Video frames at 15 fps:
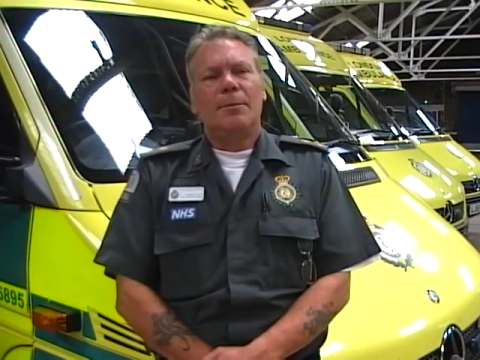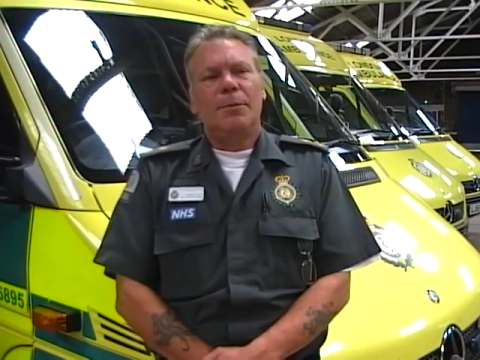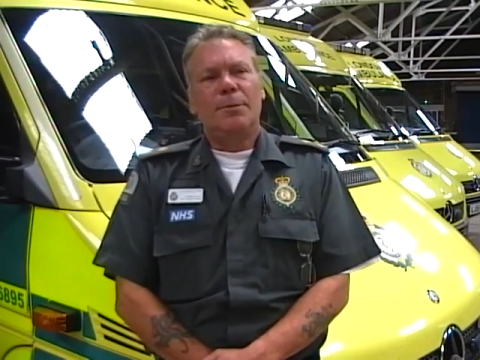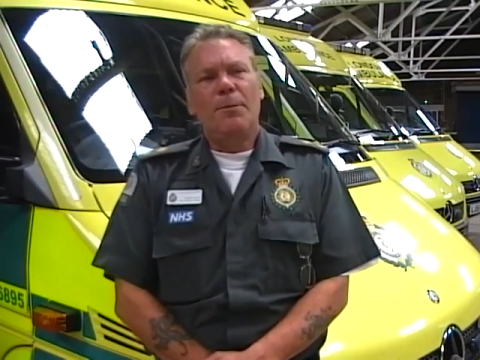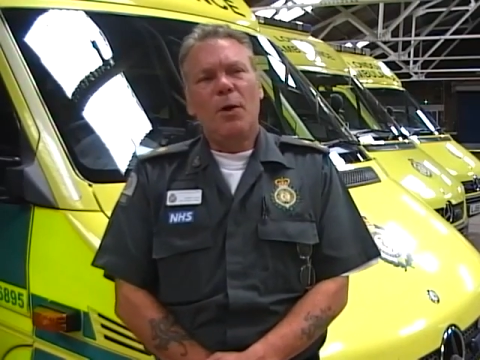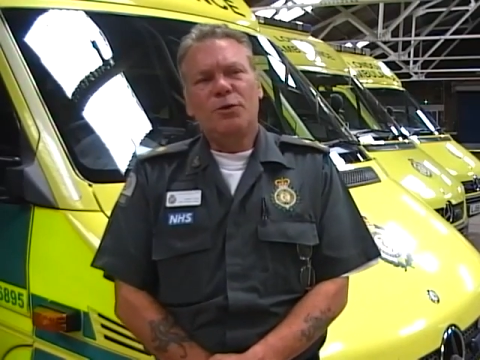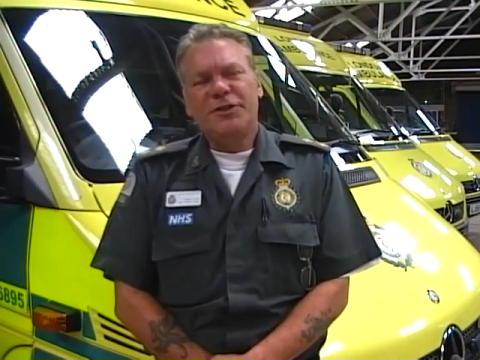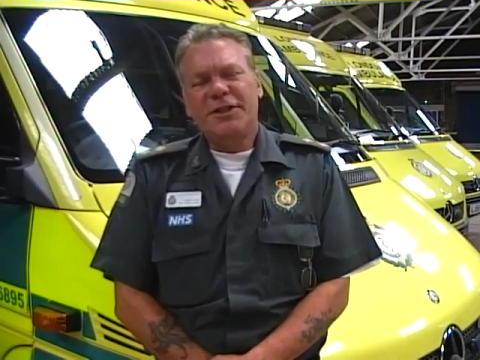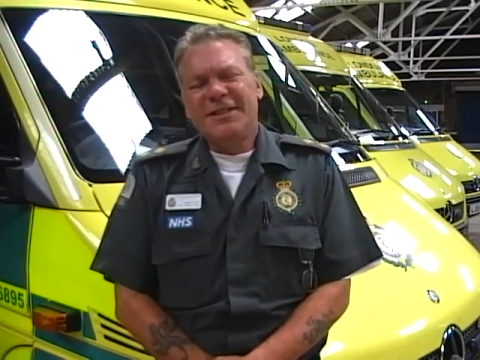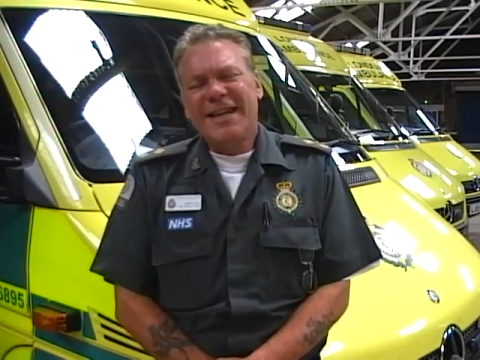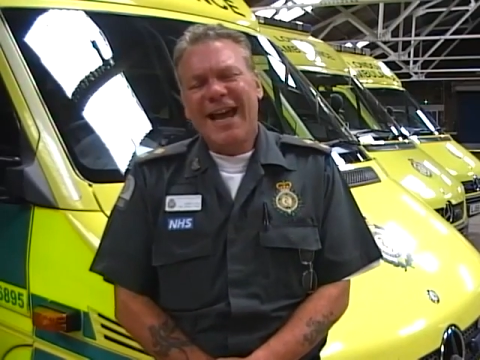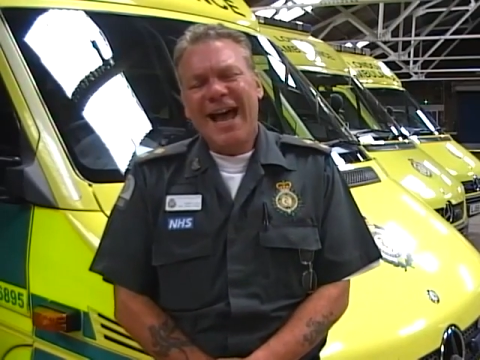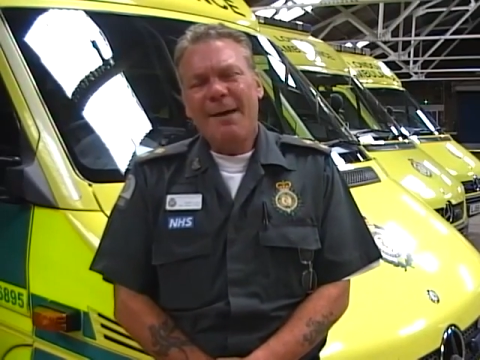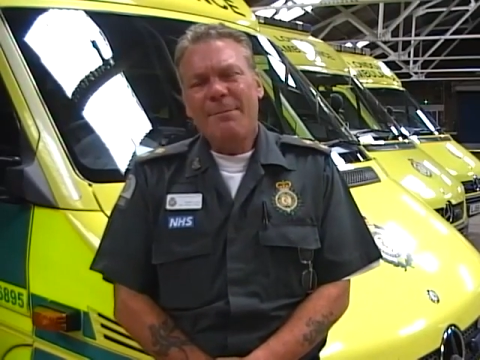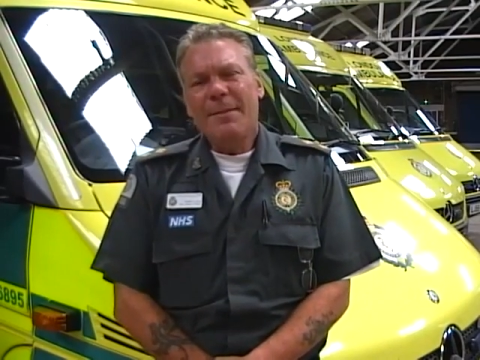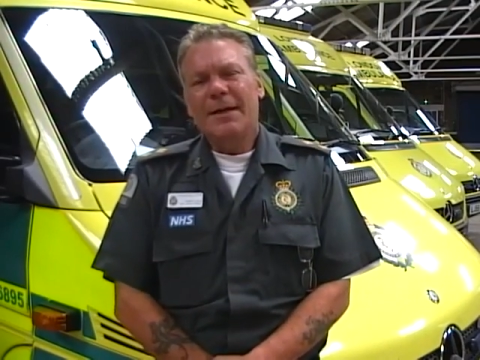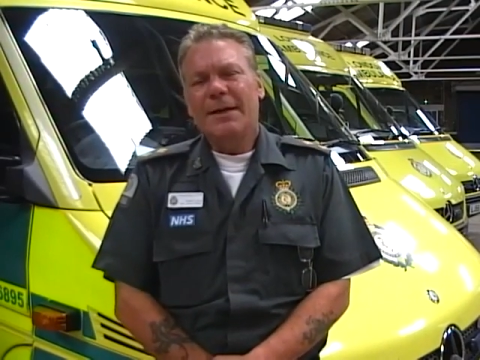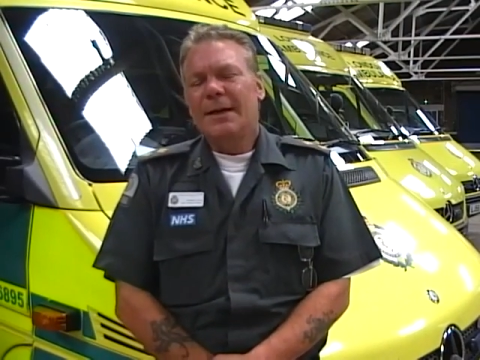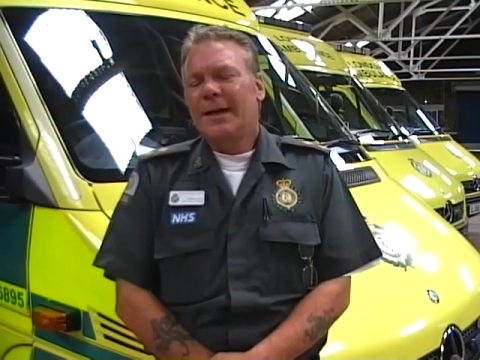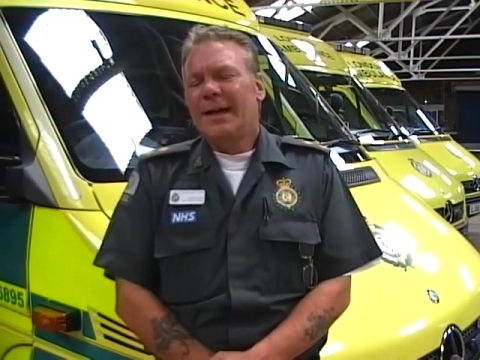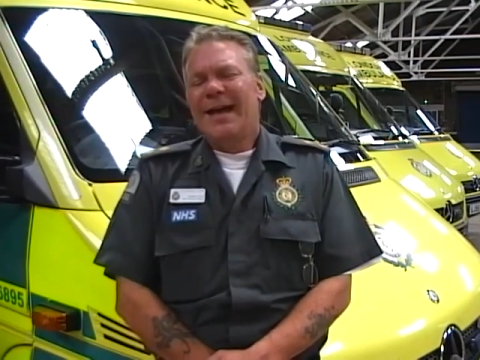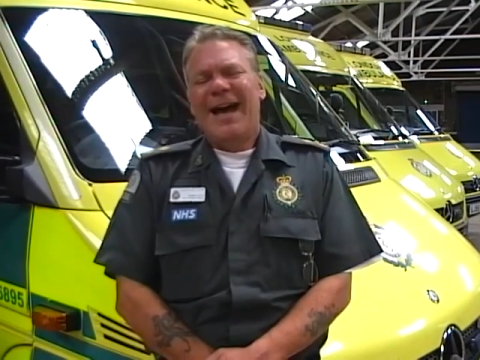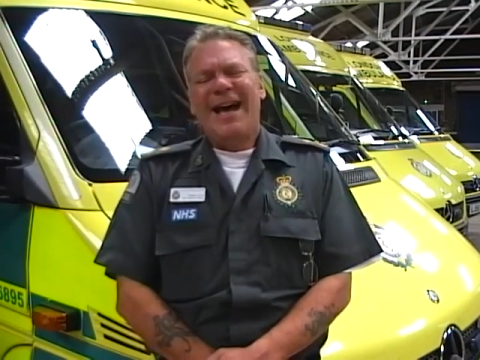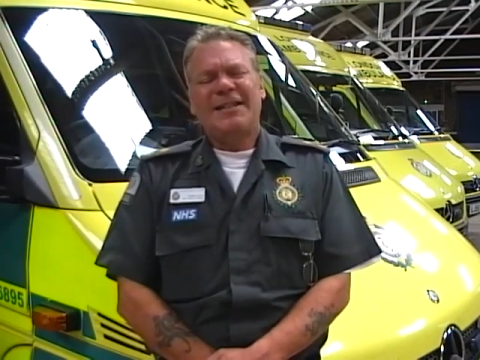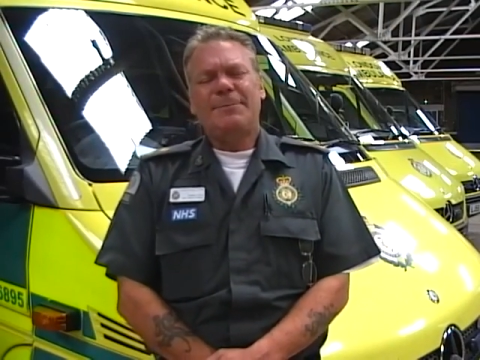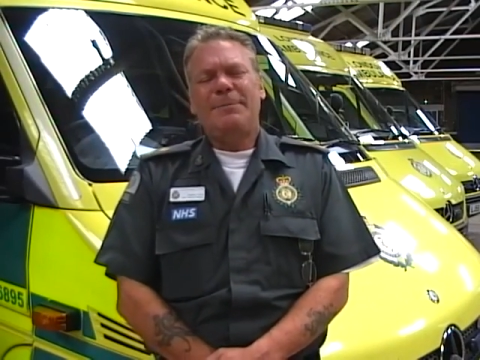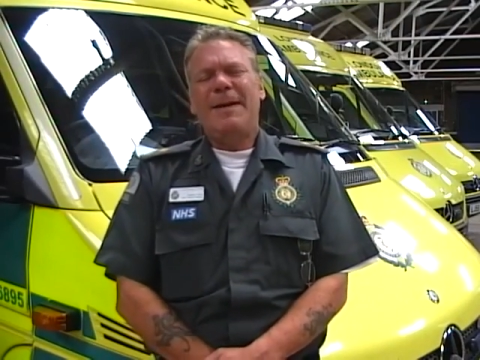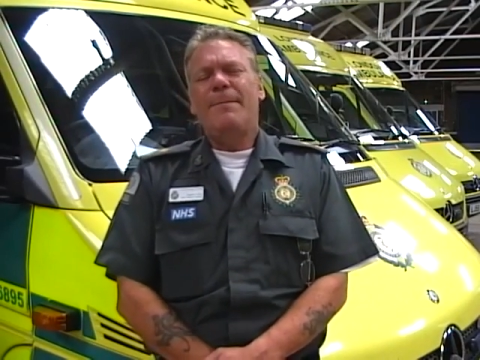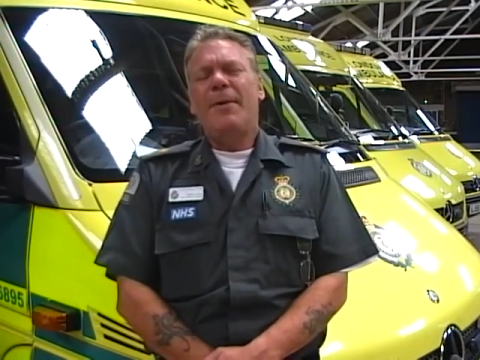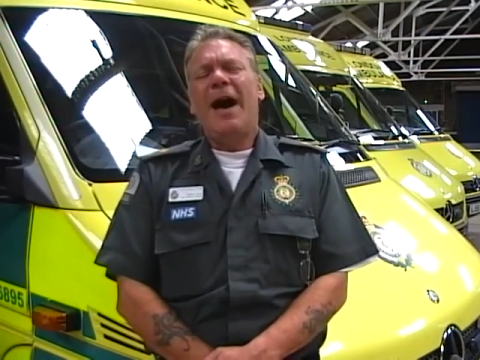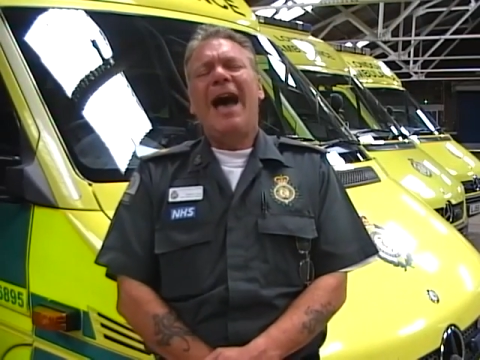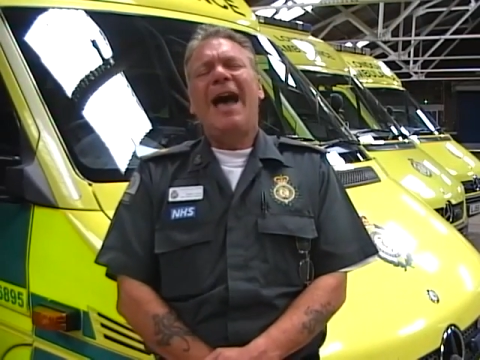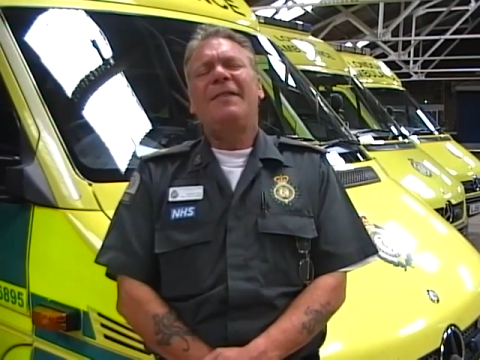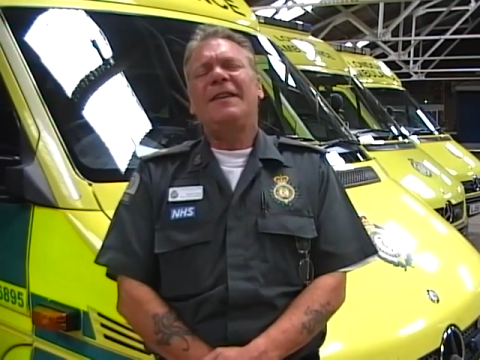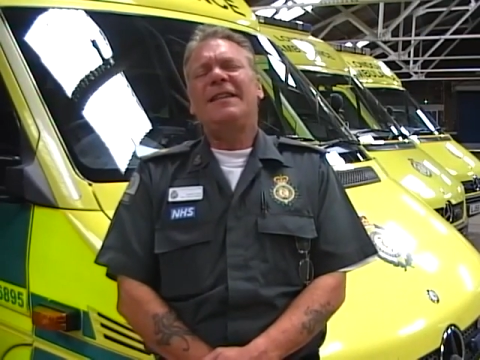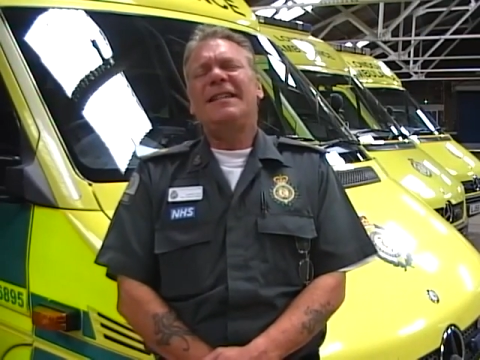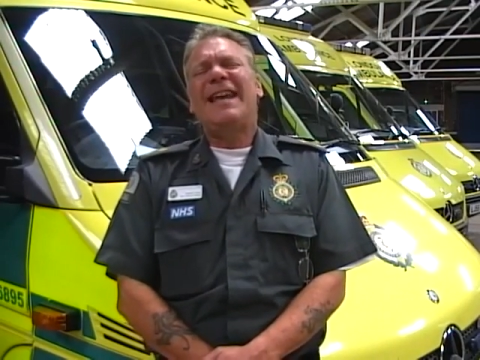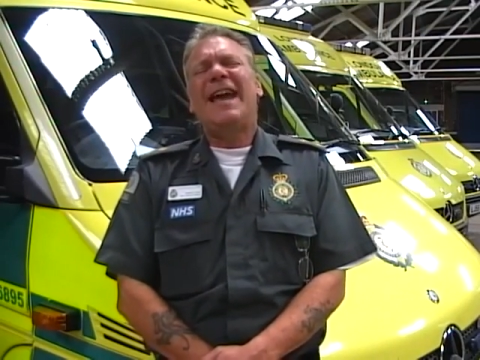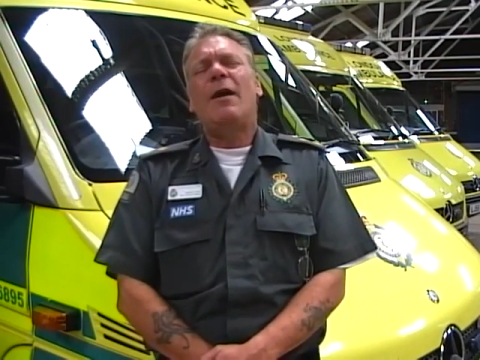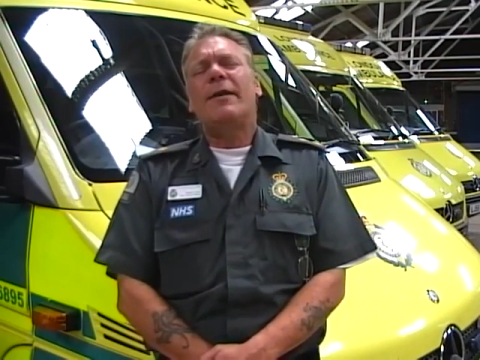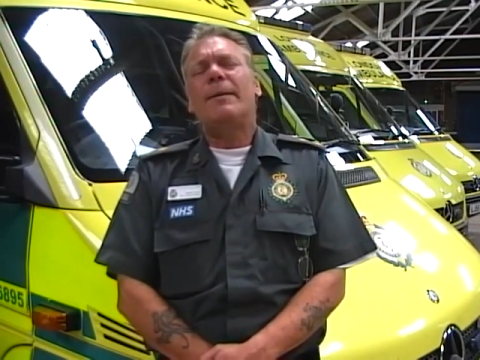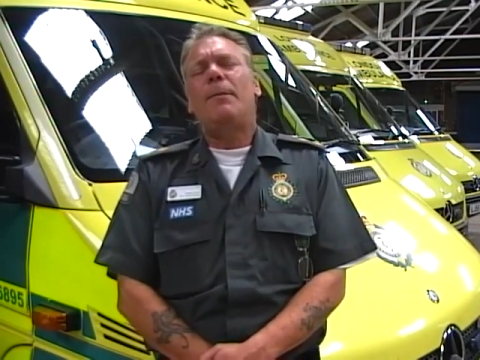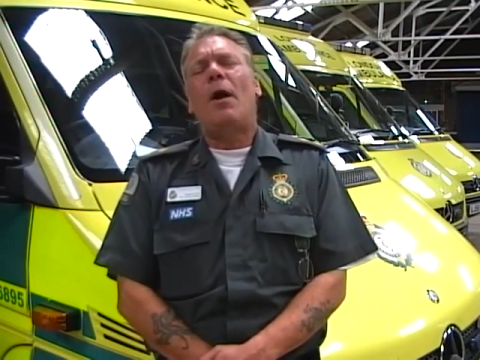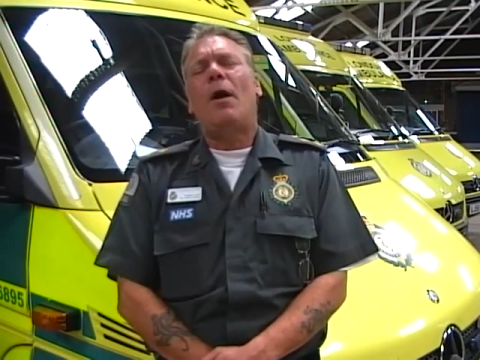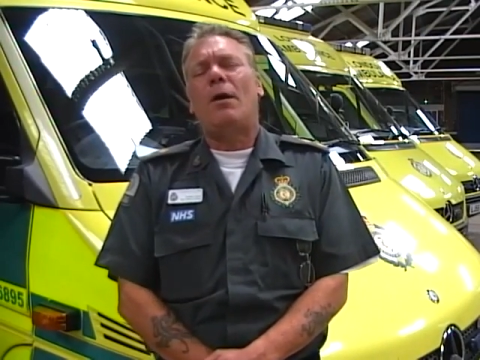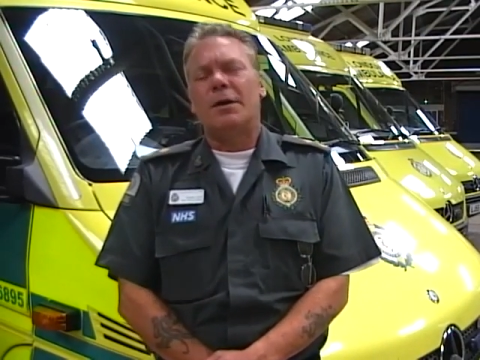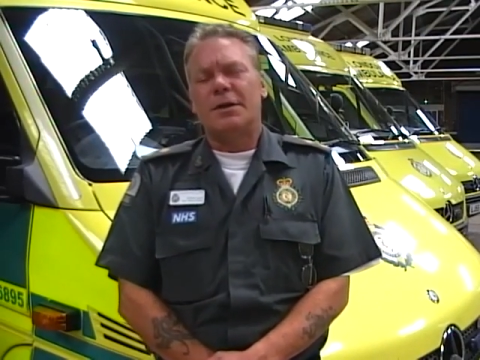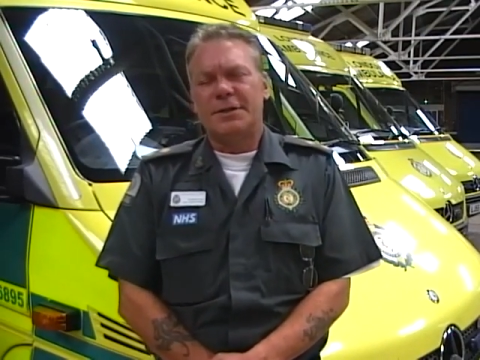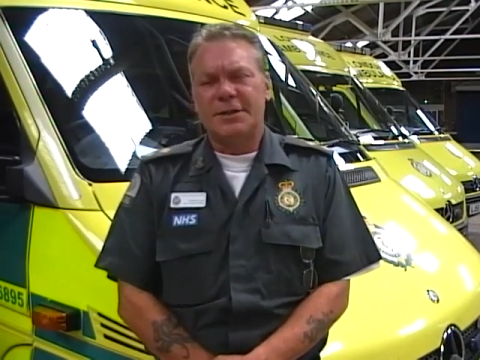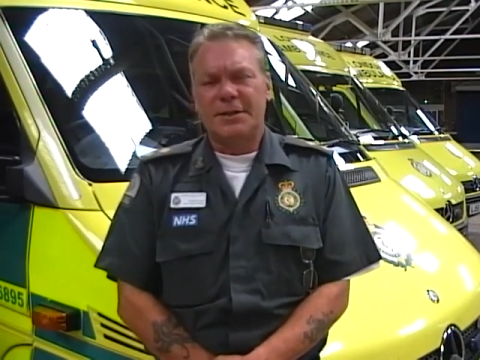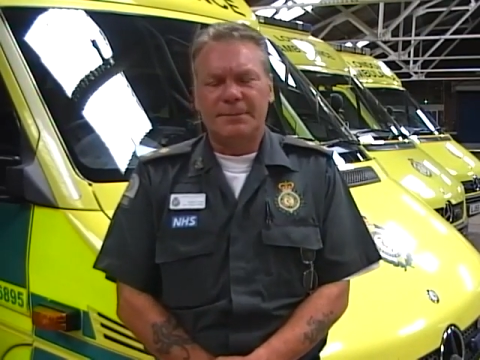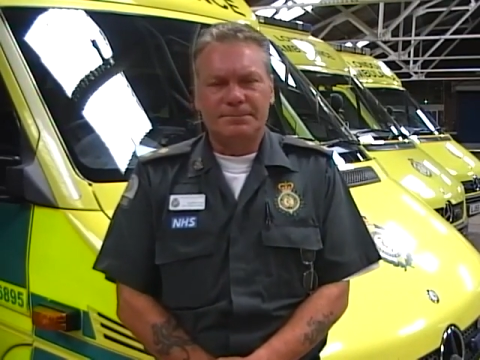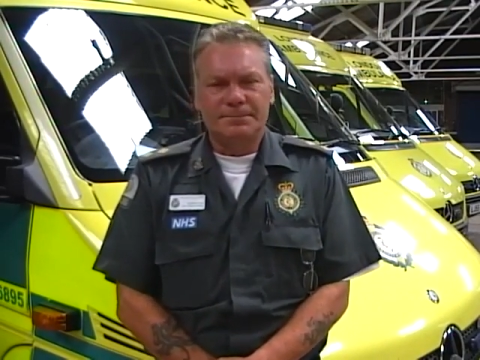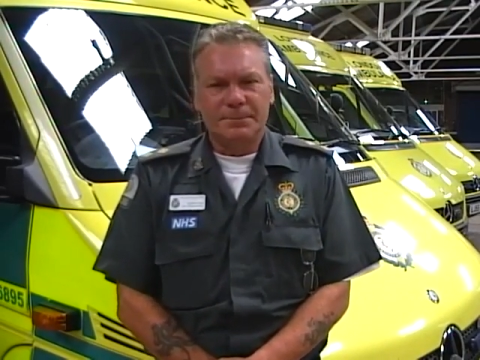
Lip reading: But most of the time, I spend behind these county bars.